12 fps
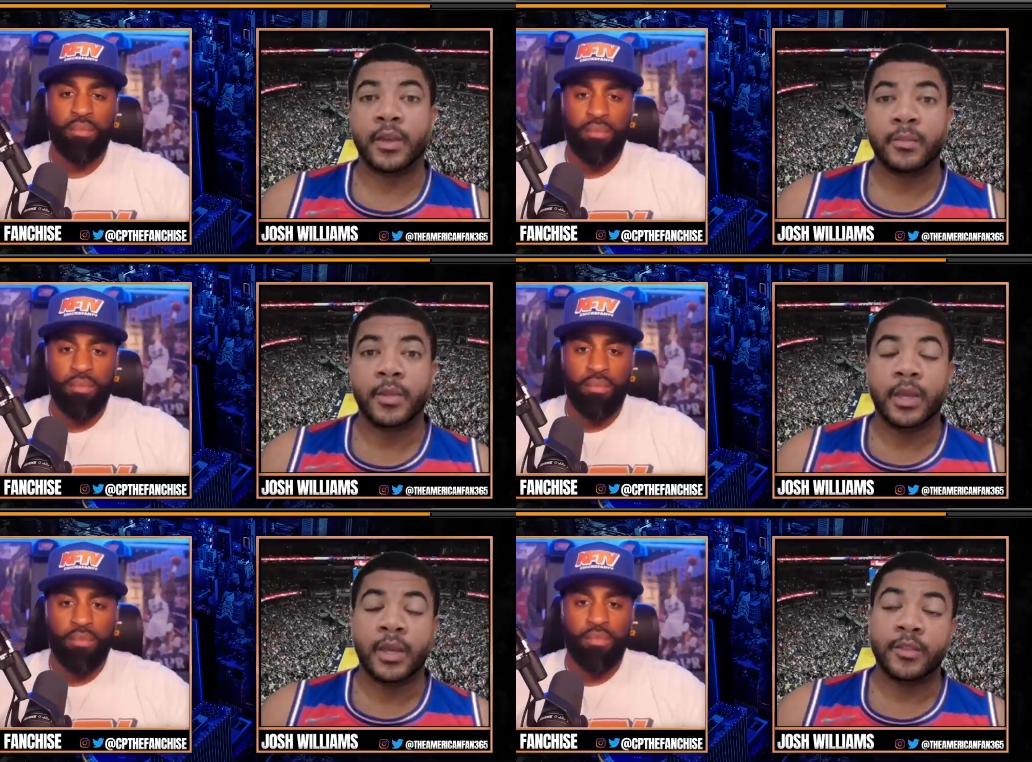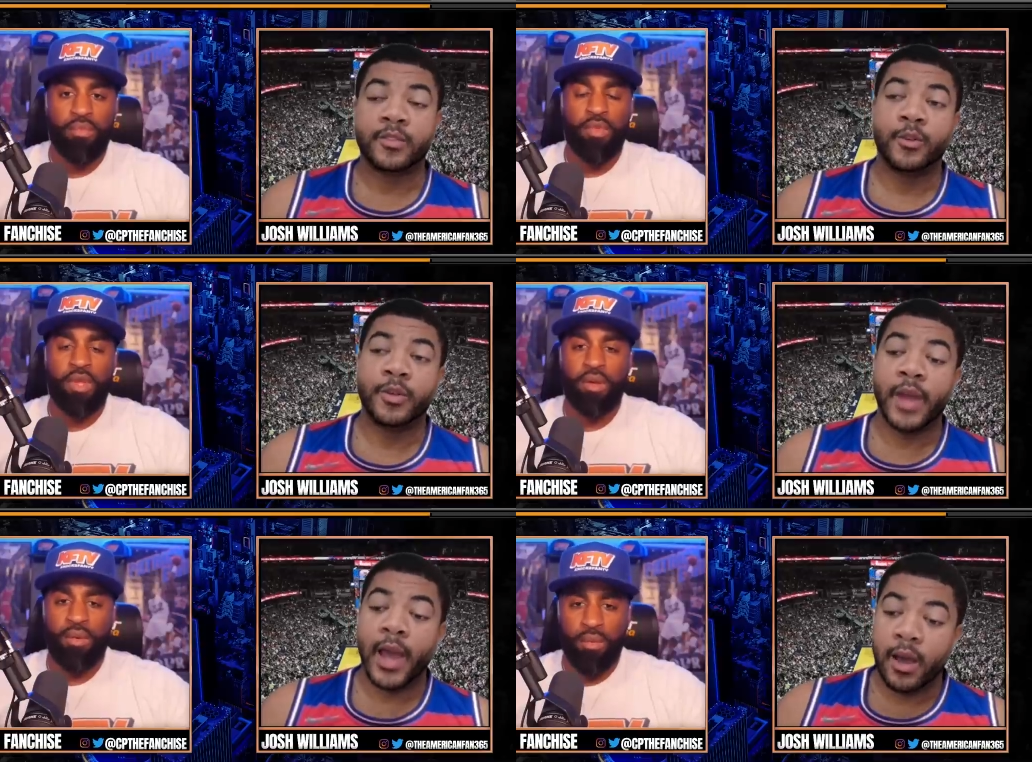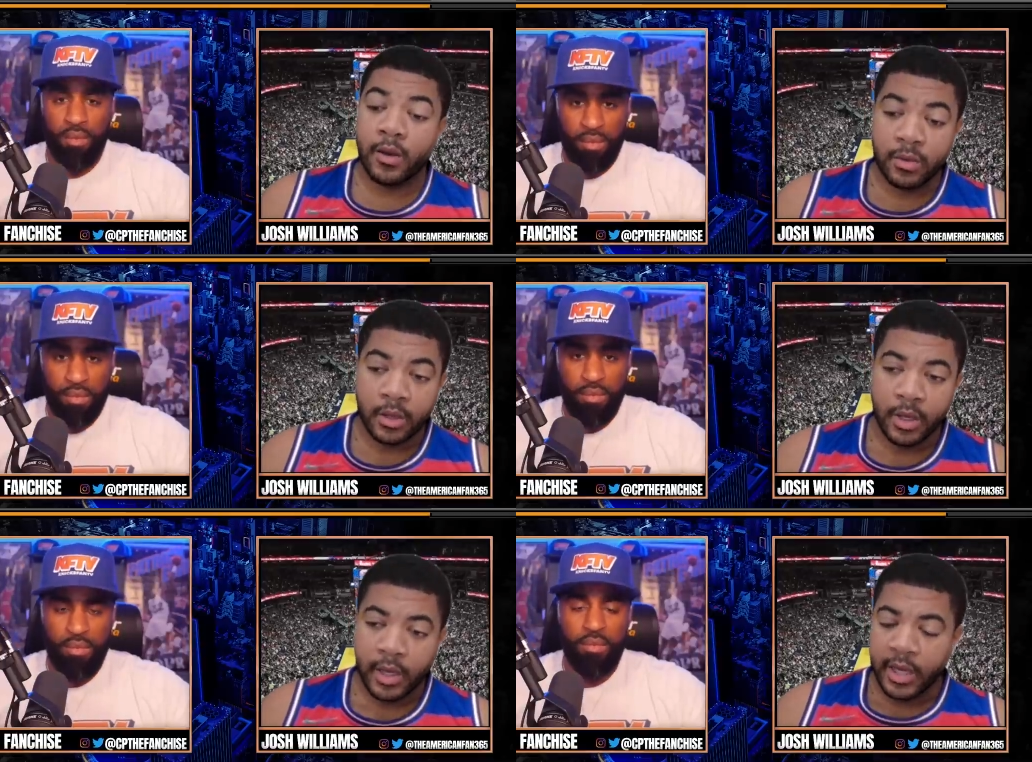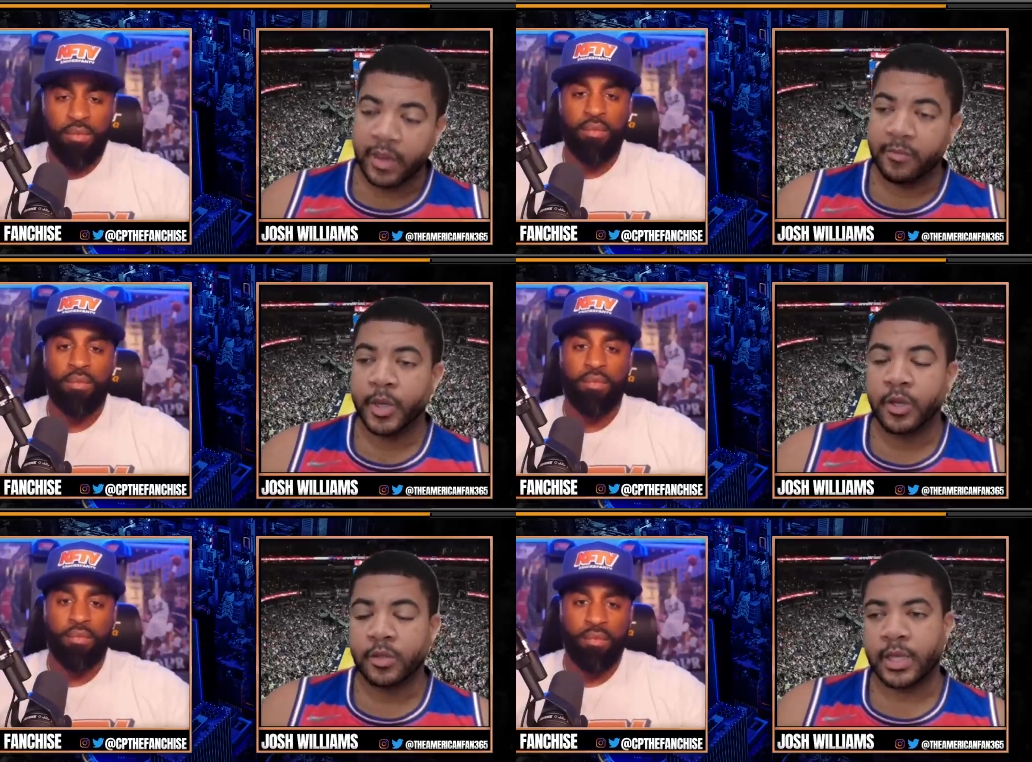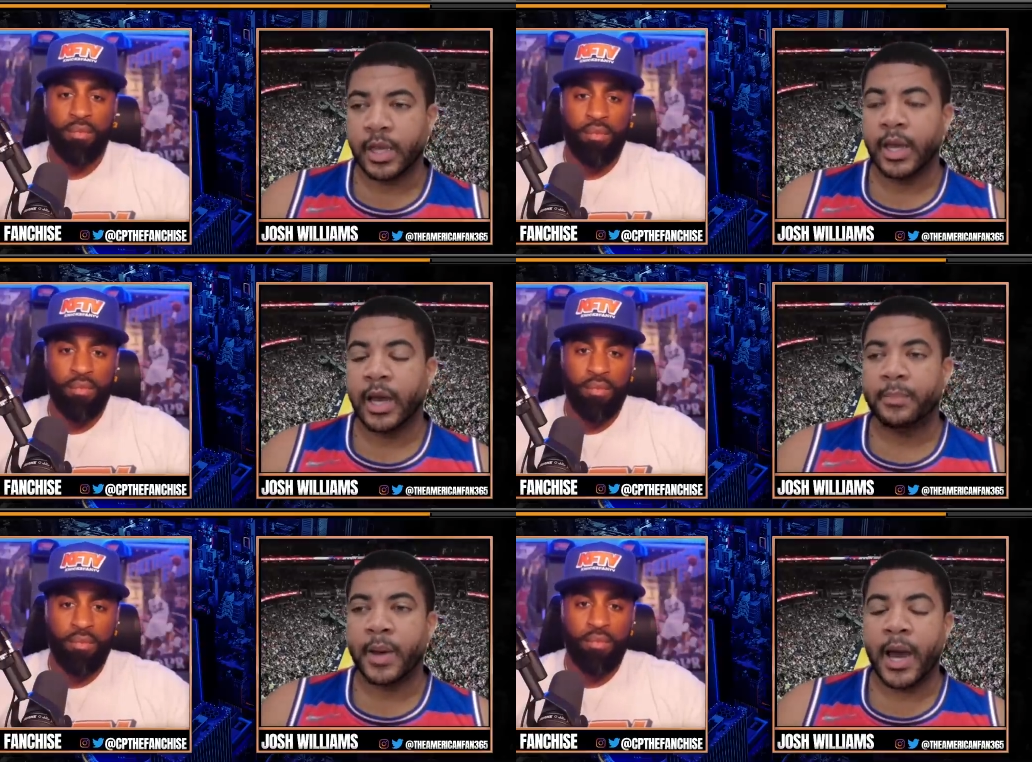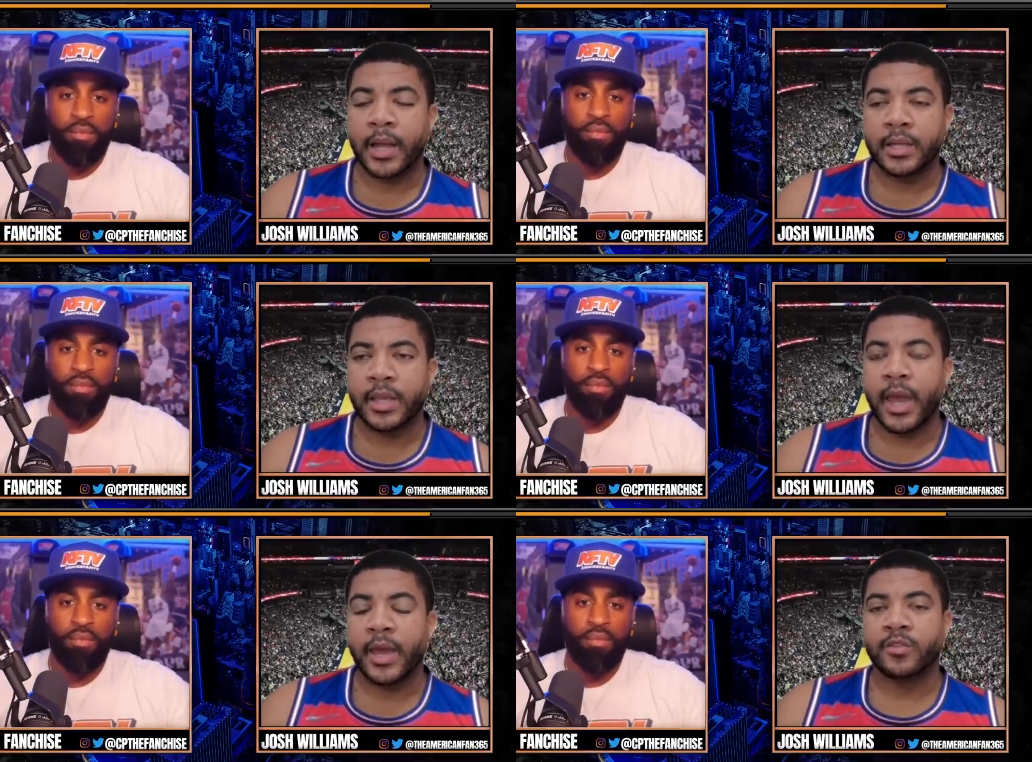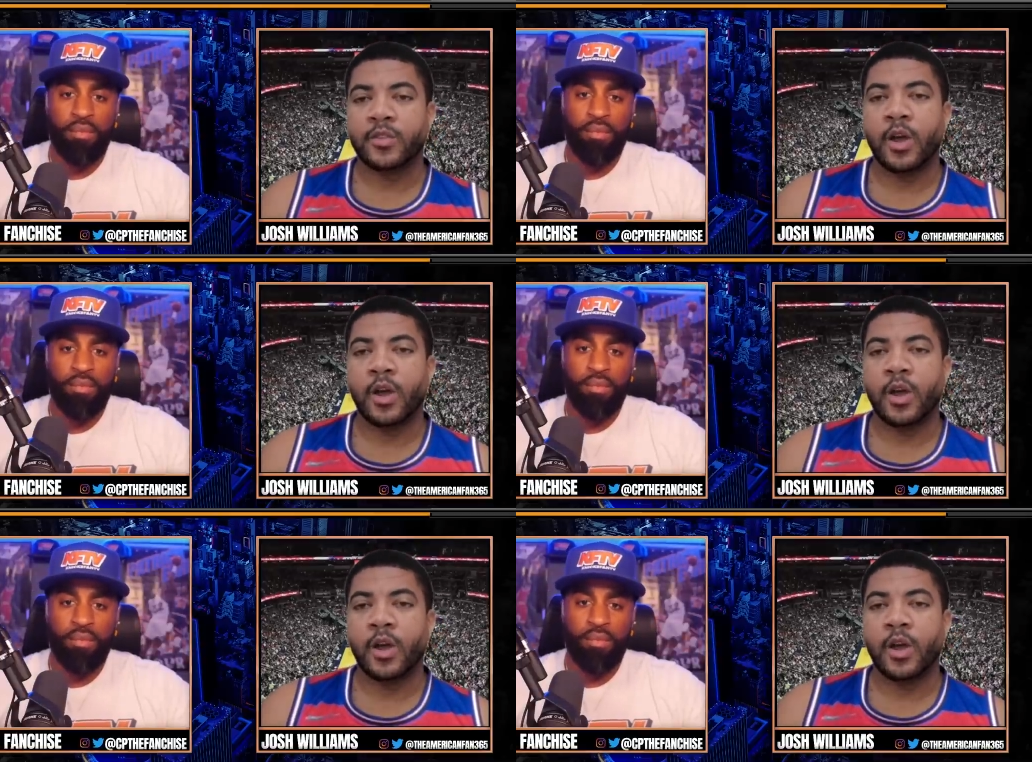Speaker 1: And so now have built a uh, podcast off